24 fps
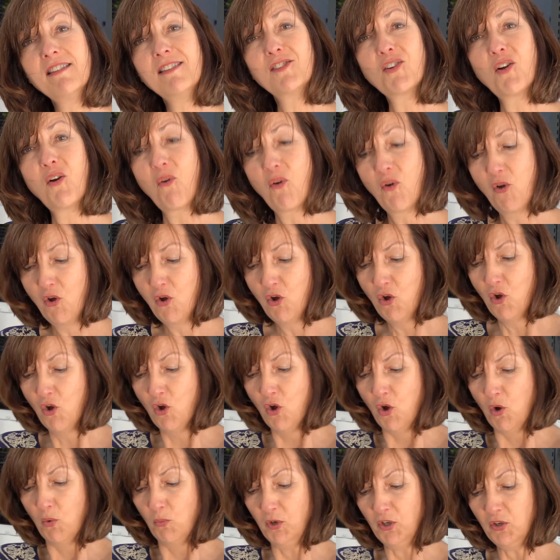So
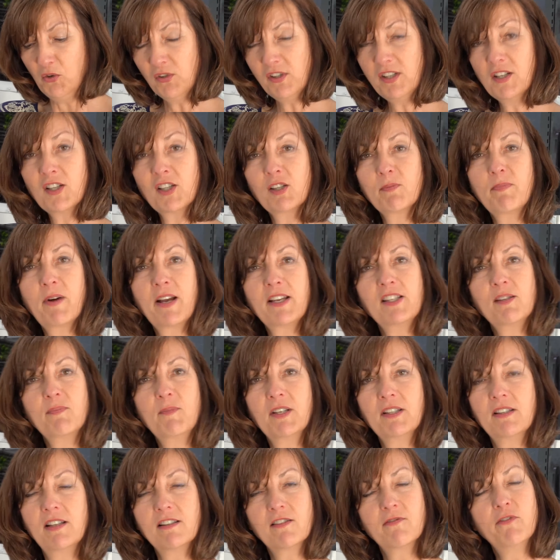we're using a spice
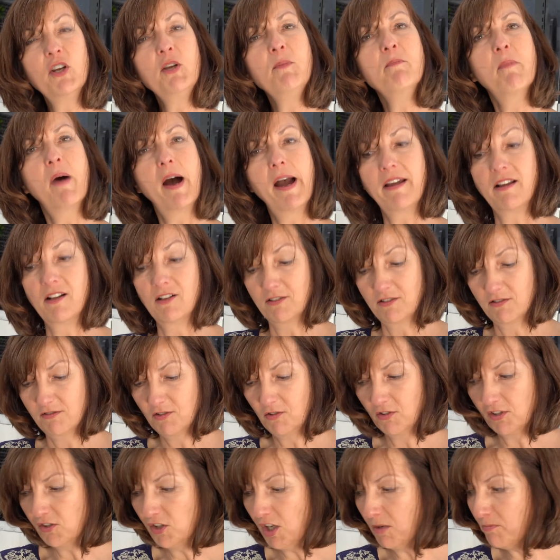mix that's very mild.
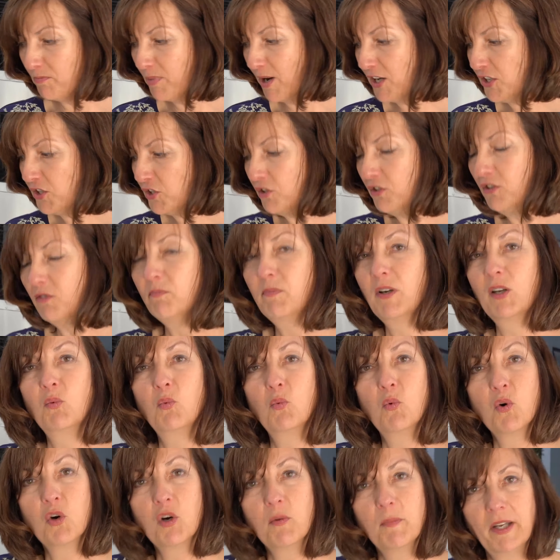So it's not pungent, but
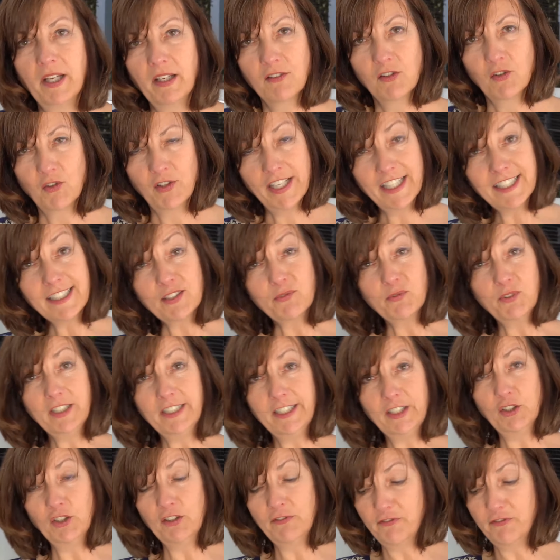warming. So that's really good